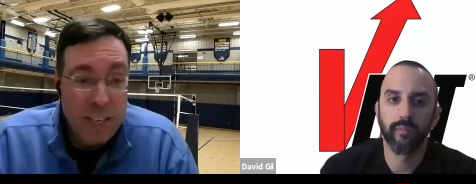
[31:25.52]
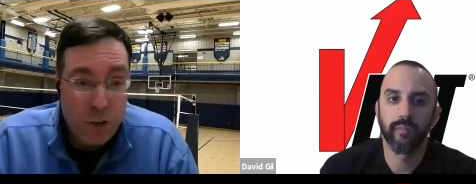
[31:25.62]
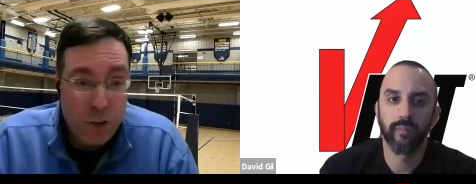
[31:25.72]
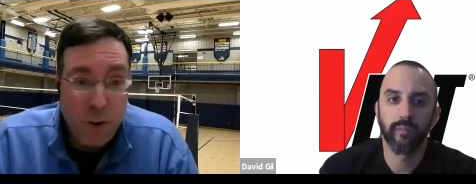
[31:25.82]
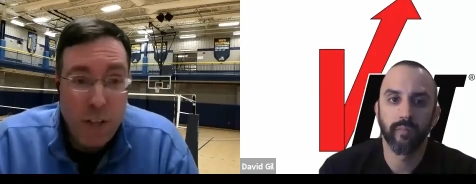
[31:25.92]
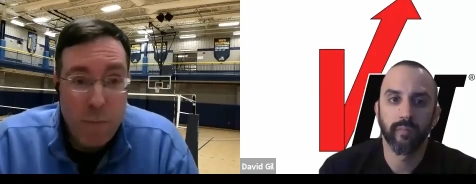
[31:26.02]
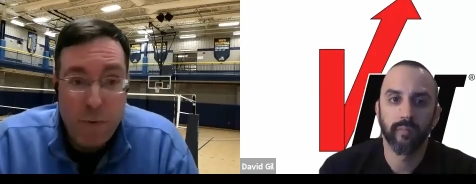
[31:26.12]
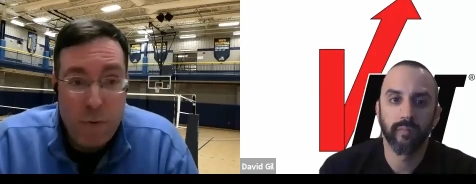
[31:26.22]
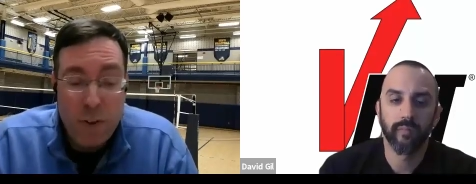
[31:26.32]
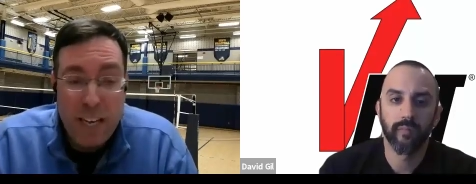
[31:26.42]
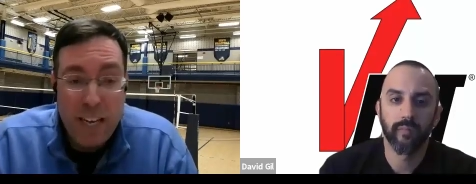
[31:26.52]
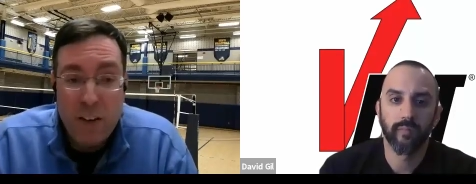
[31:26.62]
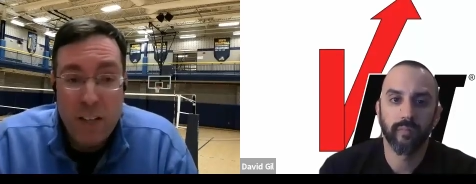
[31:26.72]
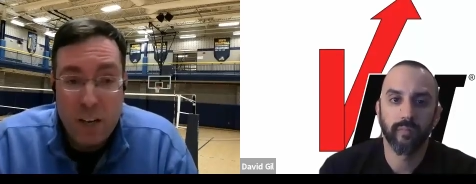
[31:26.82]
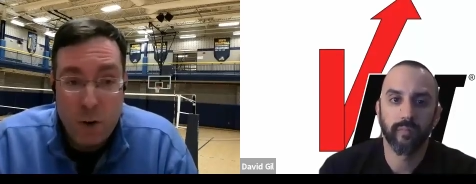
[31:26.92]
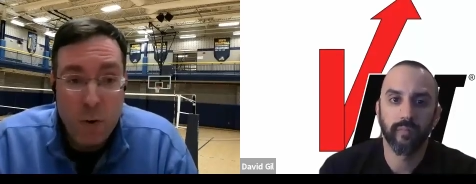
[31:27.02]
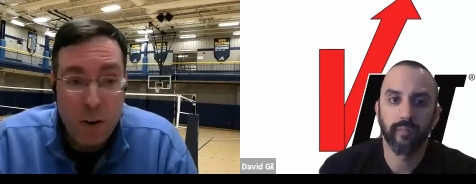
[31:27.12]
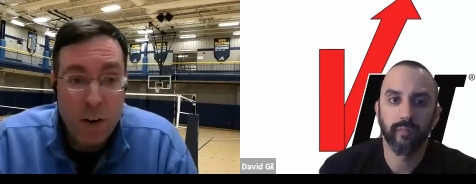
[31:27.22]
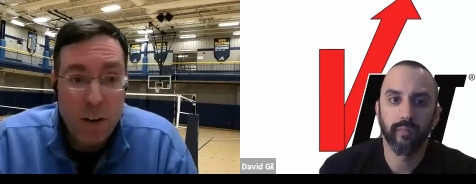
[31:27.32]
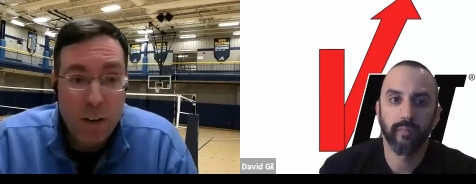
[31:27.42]
Speaker 1: shortly before they go on the
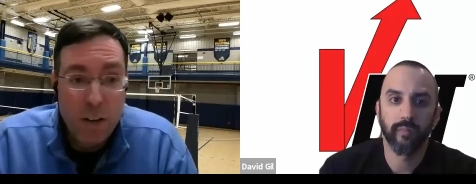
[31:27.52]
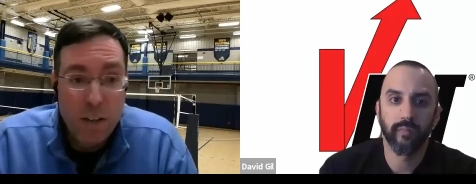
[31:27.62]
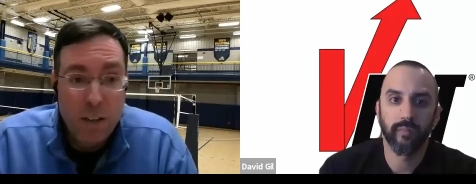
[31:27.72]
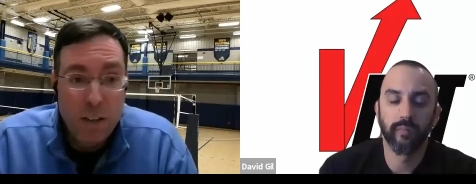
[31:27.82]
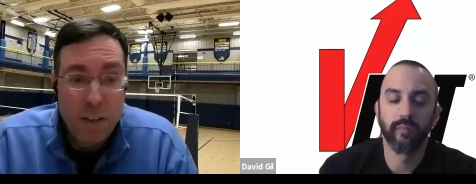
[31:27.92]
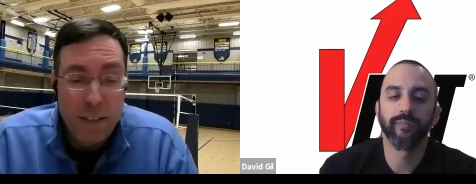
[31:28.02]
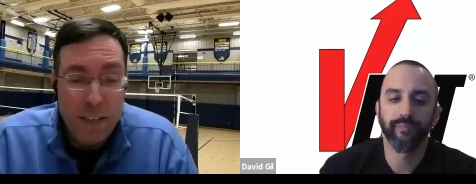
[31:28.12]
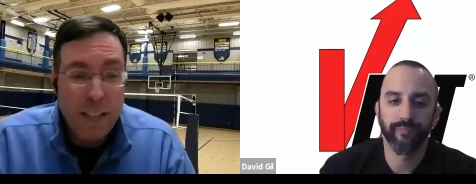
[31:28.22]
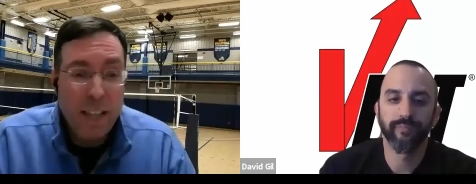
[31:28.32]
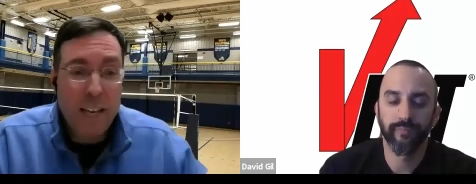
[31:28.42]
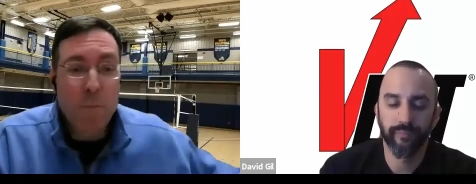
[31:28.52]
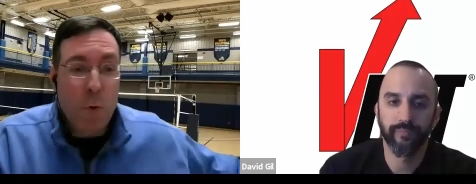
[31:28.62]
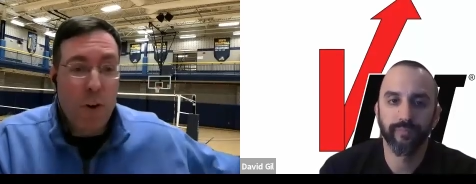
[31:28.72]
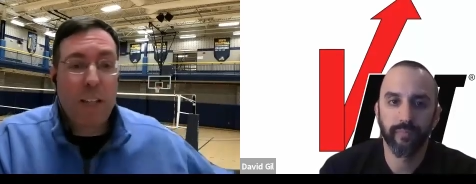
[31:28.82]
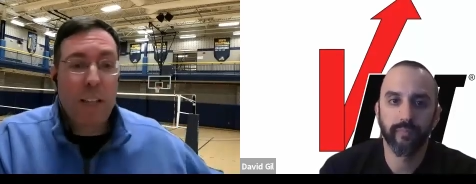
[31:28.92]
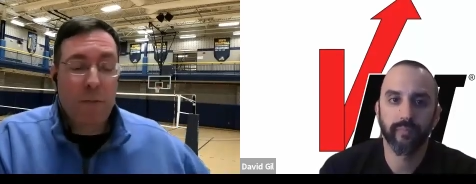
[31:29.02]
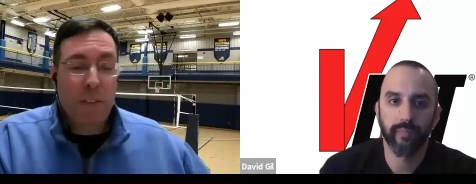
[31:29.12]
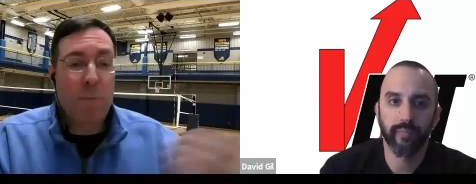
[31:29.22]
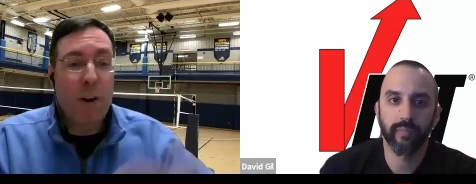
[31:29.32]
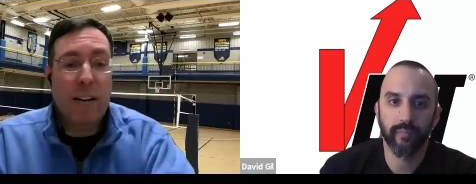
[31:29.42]
court. Mm-hmm. Not like a morning lift
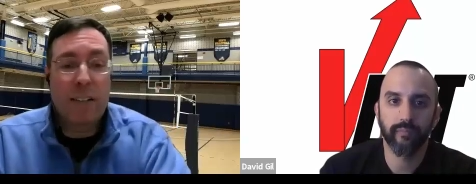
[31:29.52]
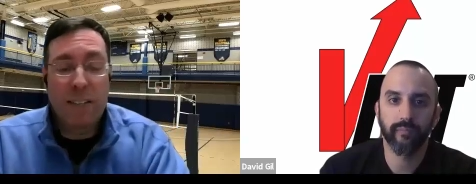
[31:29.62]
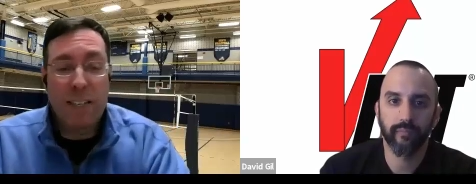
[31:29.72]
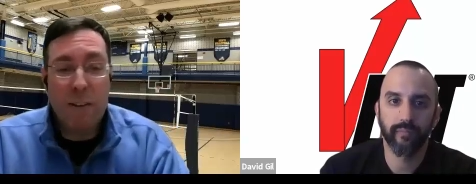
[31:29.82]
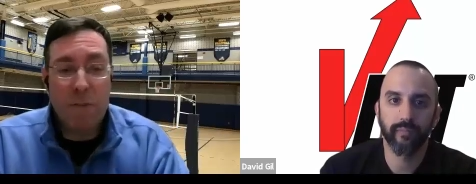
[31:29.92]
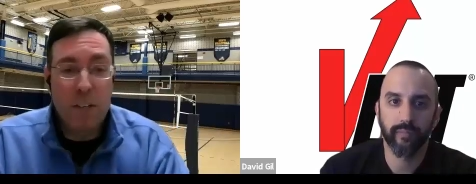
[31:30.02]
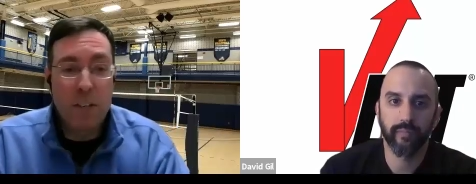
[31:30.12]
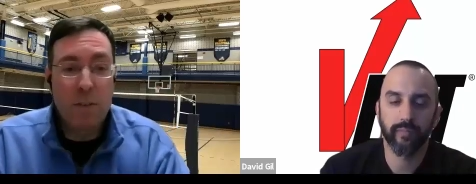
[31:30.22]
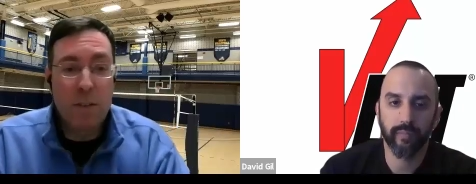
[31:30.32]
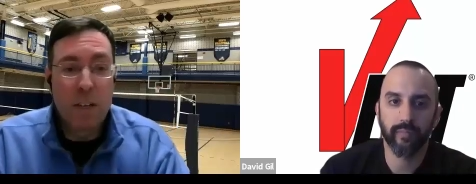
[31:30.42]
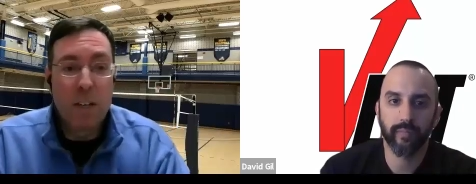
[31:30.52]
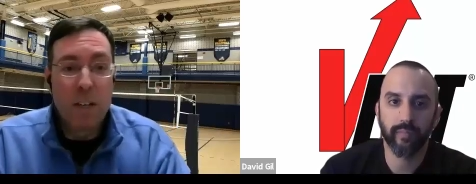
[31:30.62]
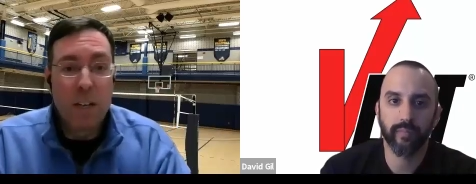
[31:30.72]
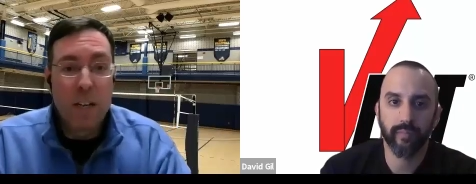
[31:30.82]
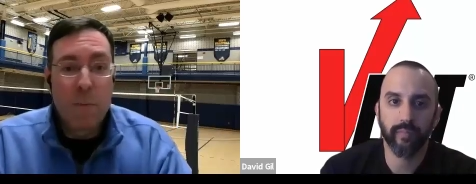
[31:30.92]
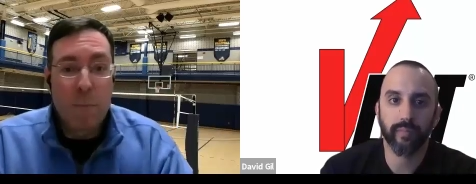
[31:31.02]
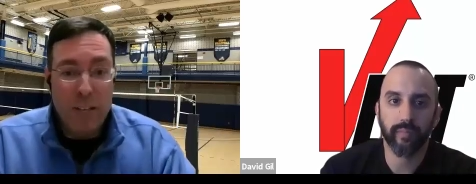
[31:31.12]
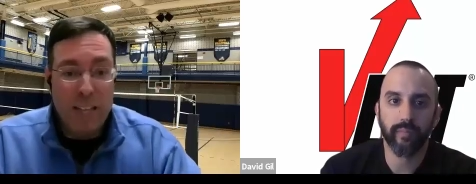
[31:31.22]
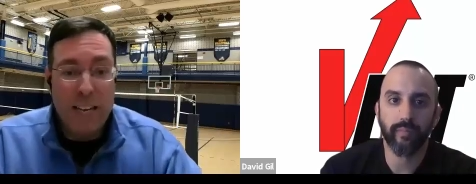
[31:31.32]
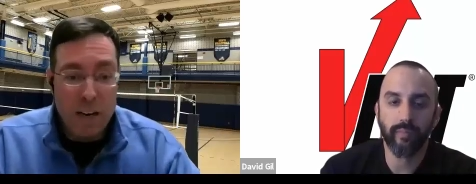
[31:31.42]
to practice in the afternoon,
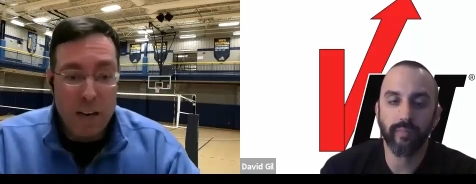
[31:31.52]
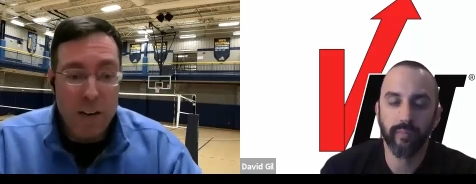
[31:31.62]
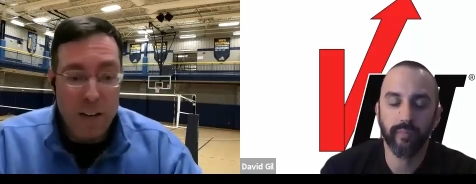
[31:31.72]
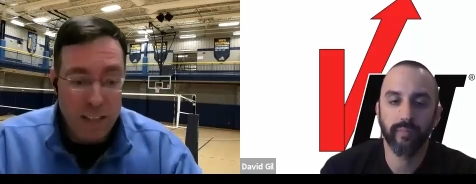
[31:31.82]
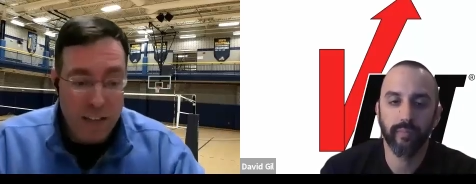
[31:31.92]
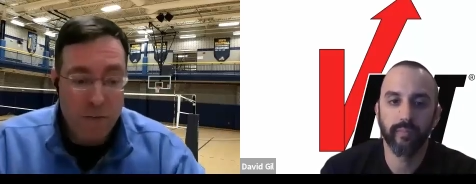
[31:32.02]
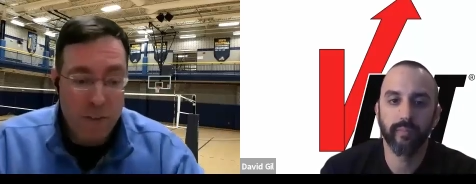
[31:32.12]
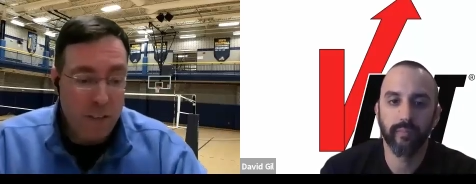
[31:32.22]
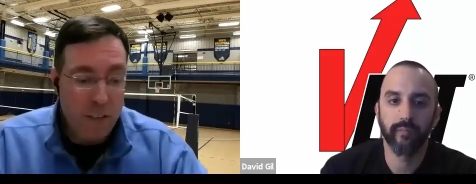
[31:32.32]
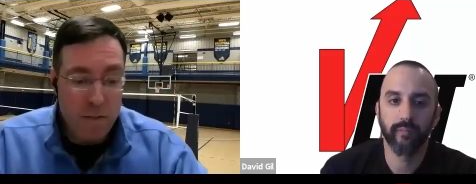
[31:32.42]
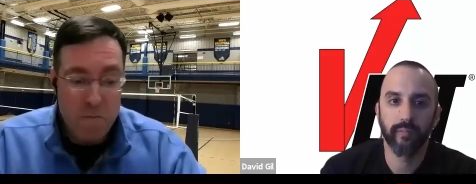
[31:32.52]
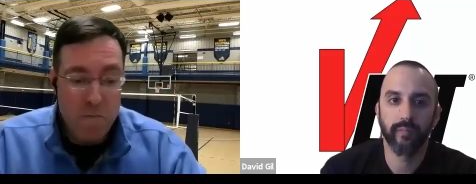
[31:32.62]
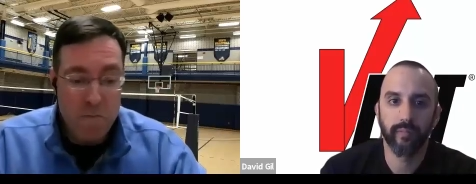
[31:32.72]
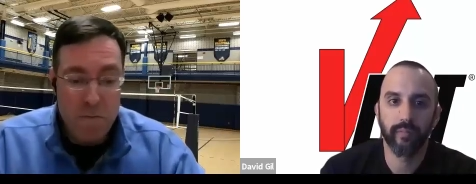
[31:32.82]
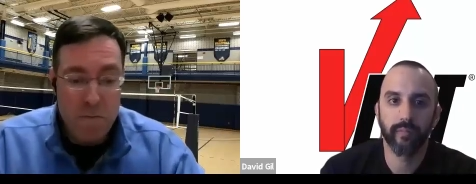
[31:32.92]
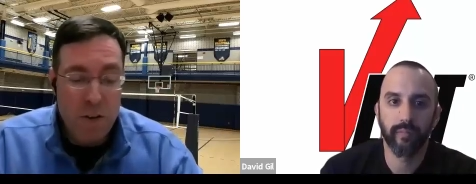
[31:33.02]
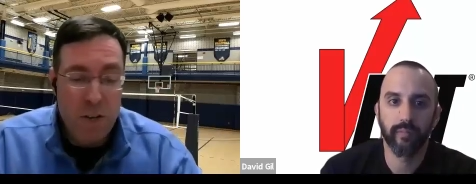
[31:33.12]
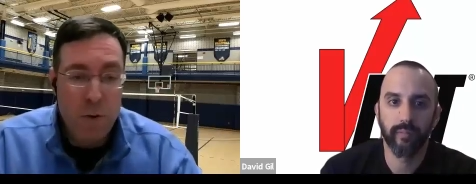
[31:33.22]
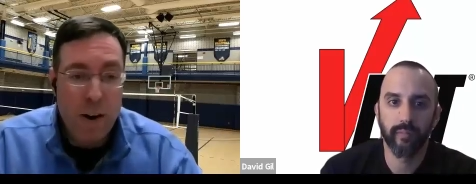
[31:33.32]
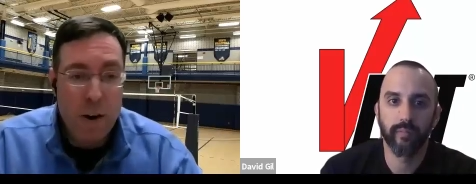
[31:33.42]
but like a, a lift
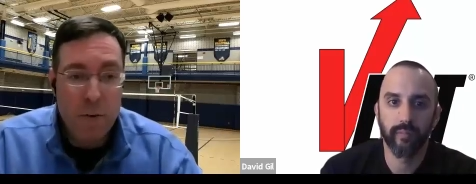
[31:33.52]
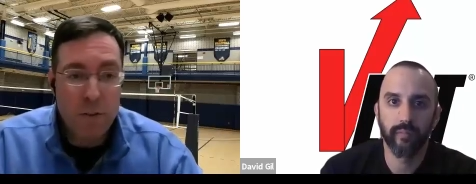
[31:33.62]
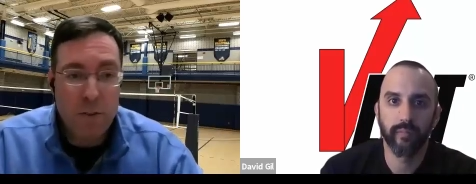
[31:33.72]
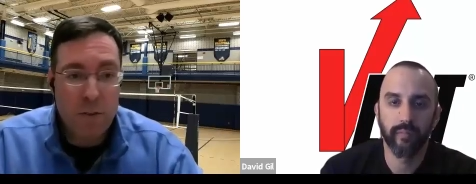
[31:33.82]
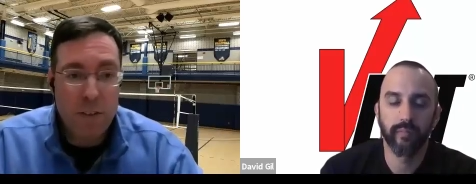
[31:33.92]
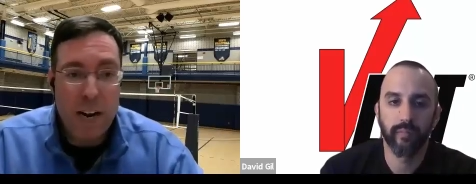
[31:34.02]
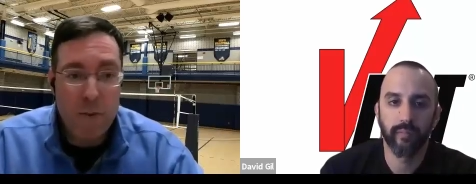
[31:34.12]
two hours, an